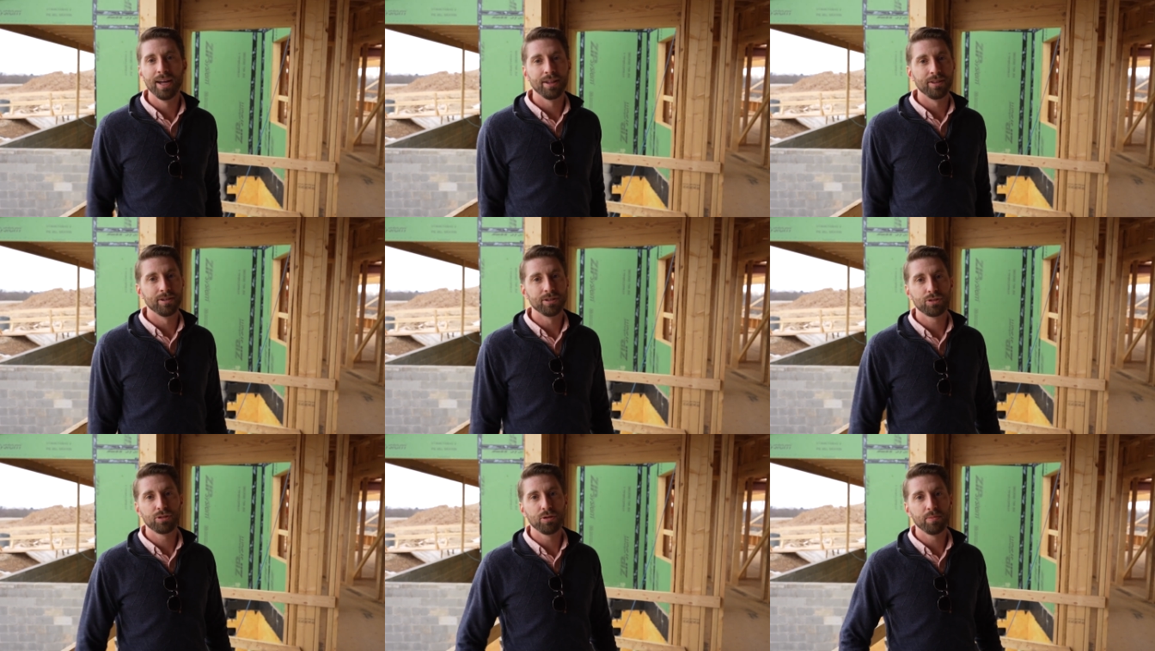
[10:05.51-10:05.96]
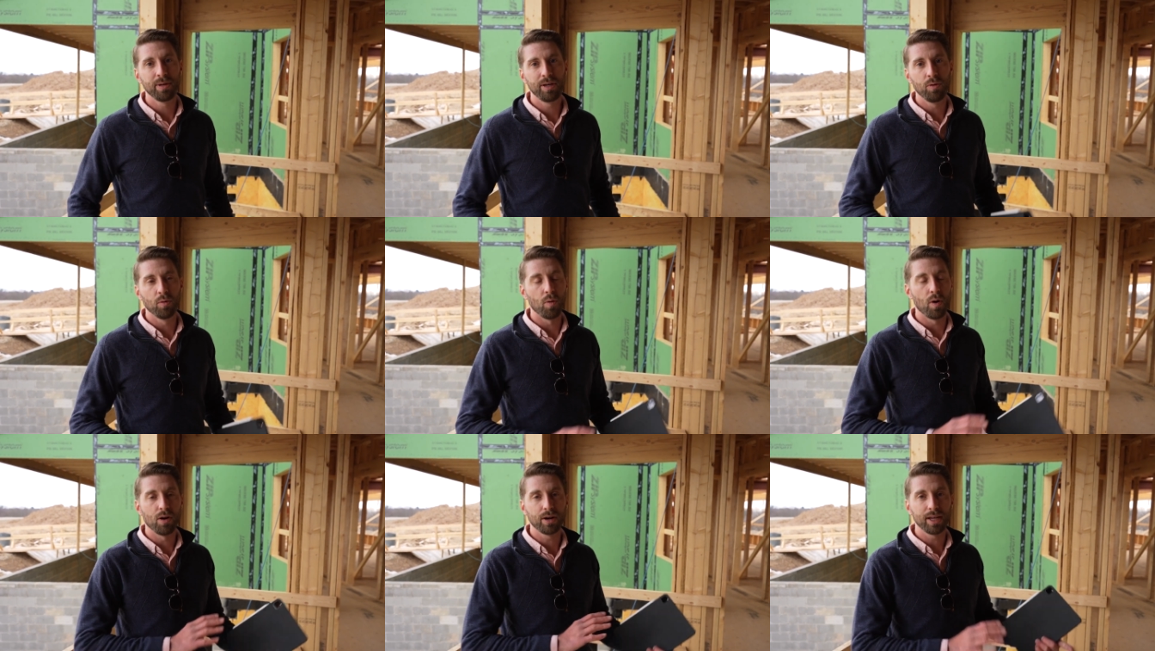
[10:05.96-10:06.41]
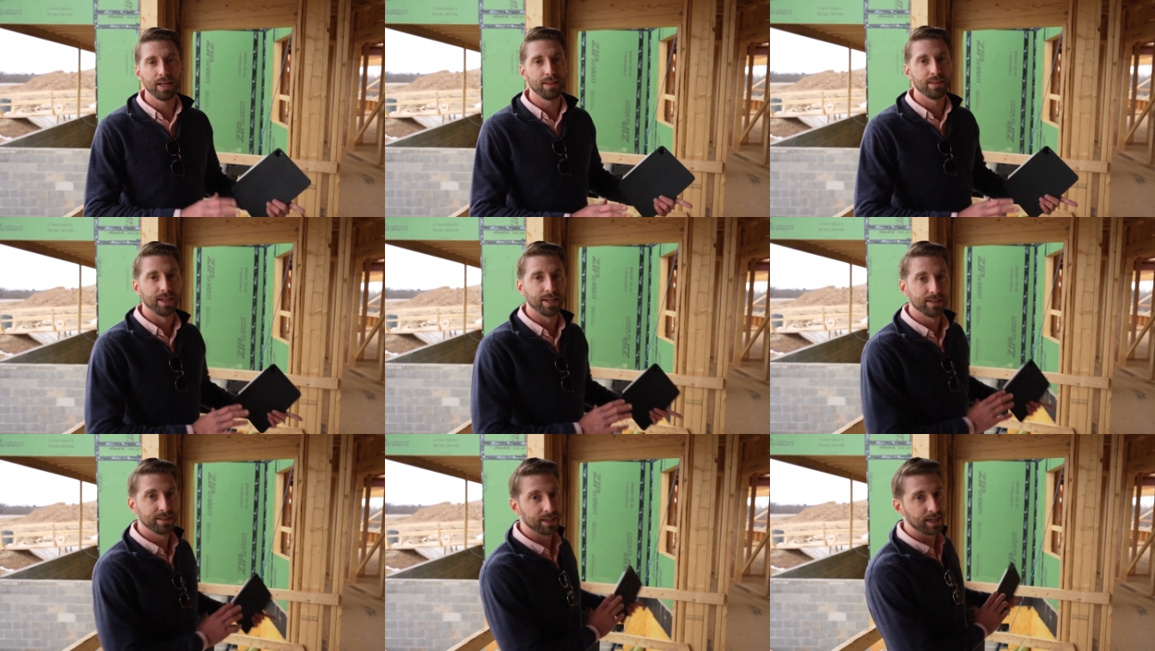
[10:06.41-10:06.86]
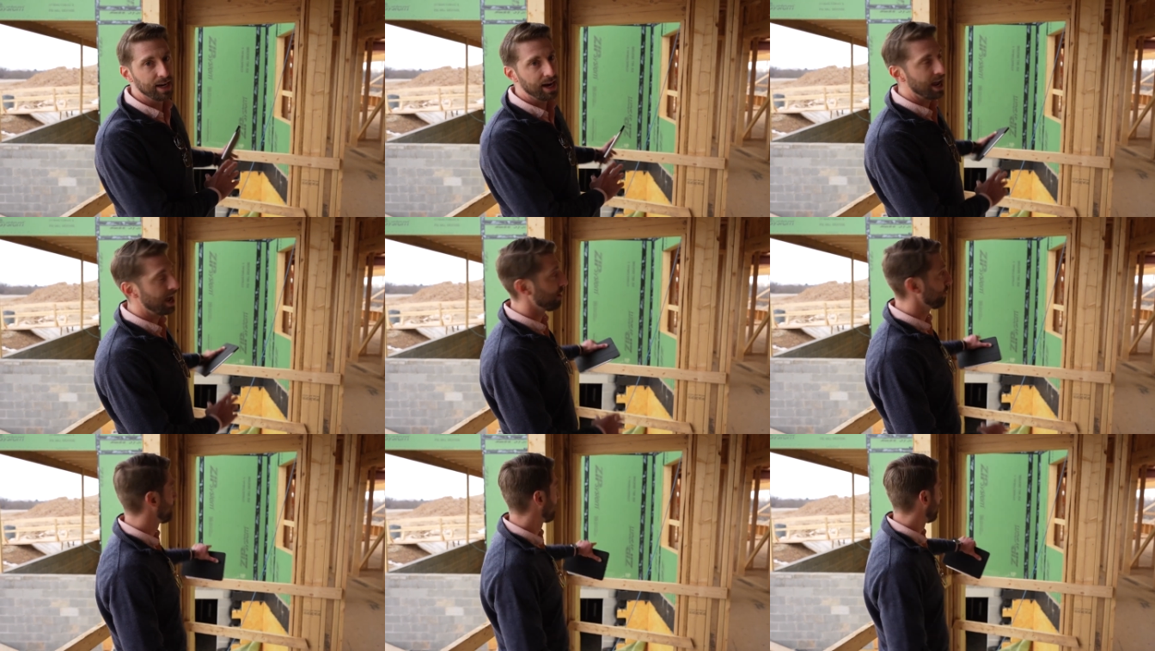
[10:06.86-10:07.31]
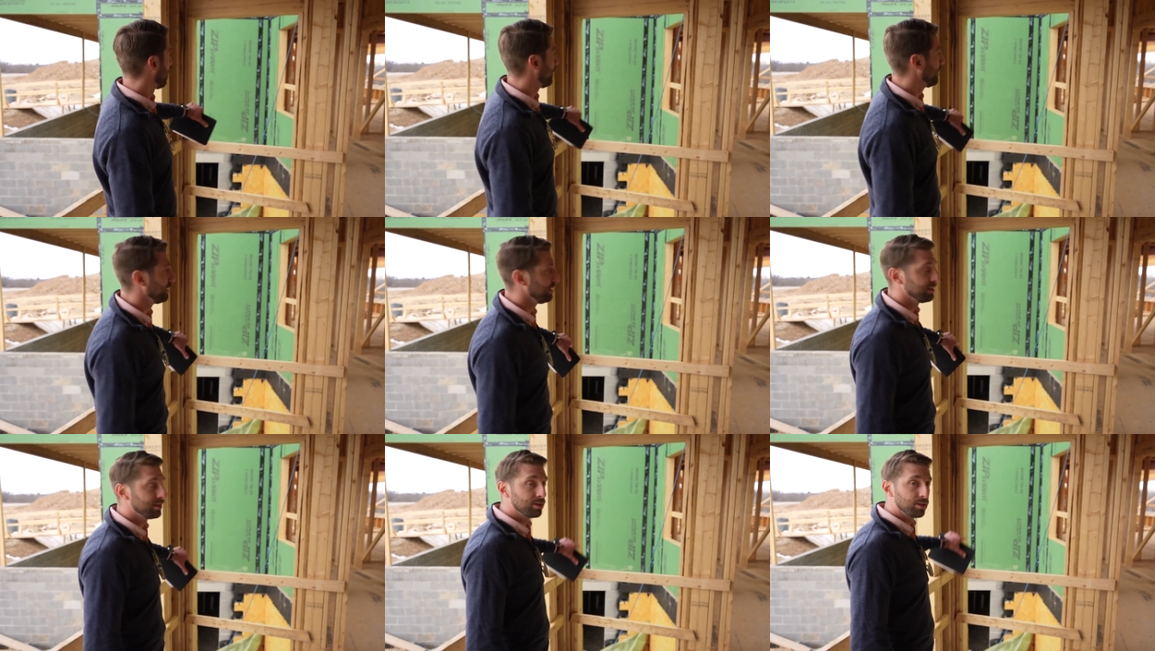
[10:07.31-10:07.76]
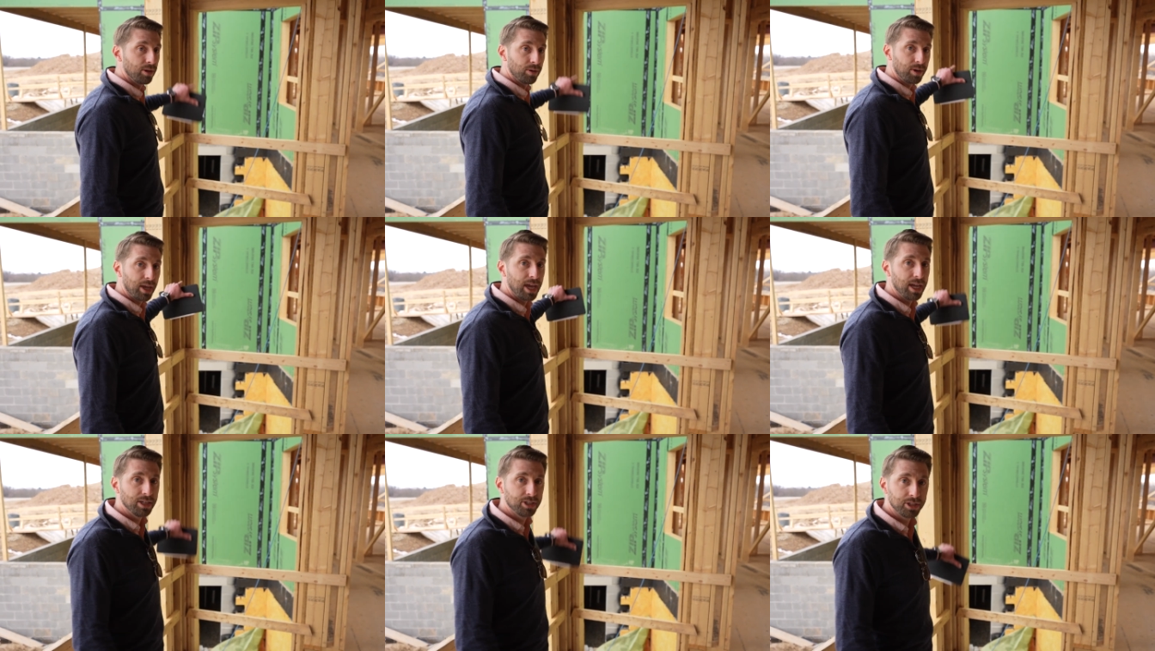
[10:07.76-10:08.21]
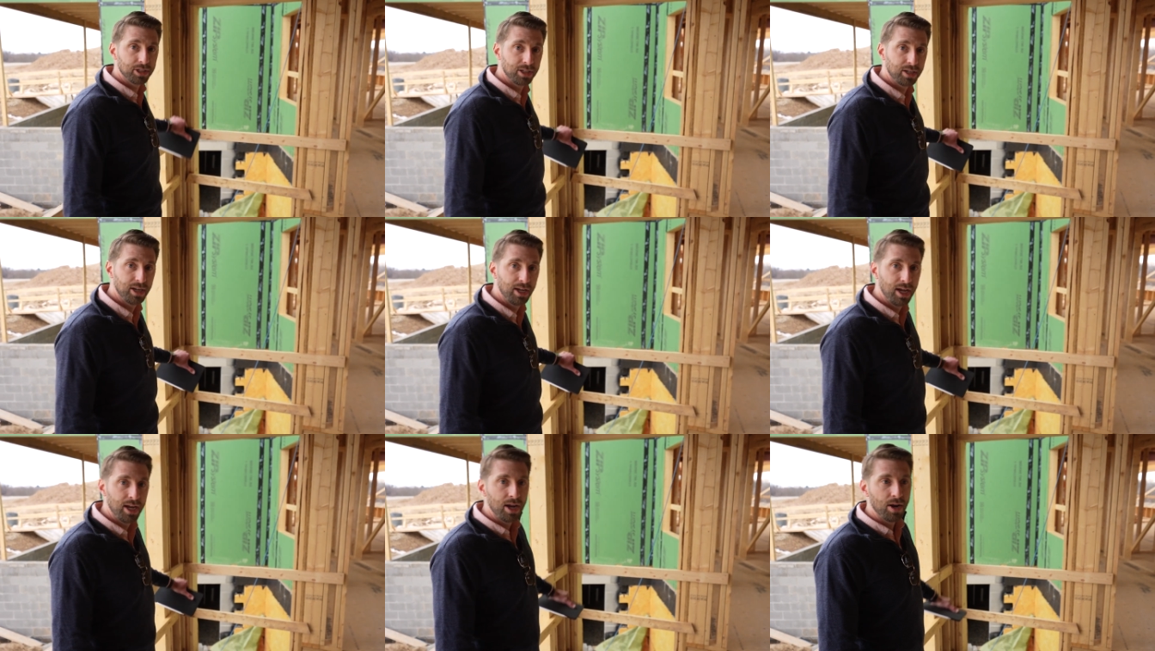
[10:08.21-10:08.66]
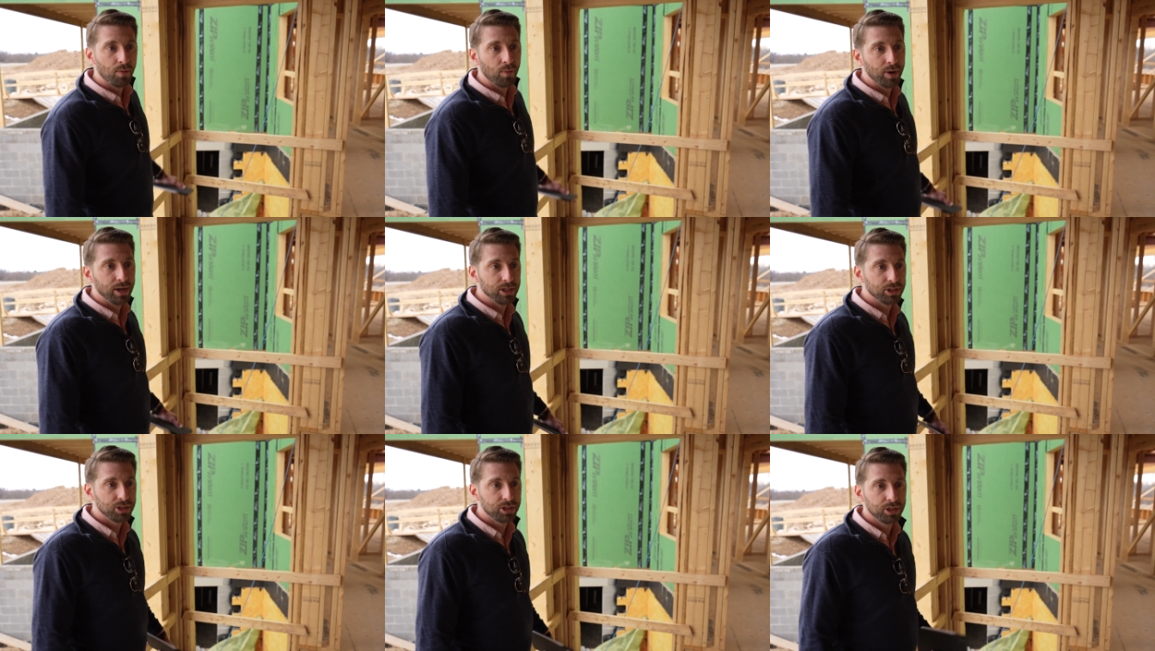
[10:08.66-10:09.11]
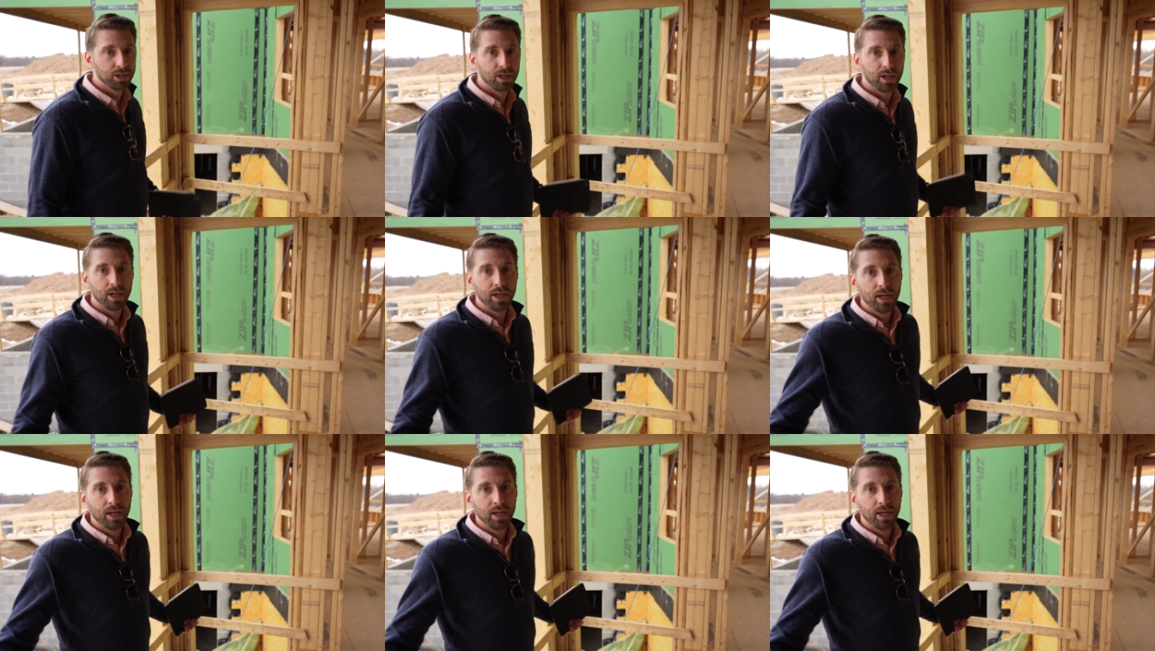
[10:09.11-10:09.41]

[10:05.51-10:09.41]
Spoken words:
there's too many wonky things that can happen in this location, which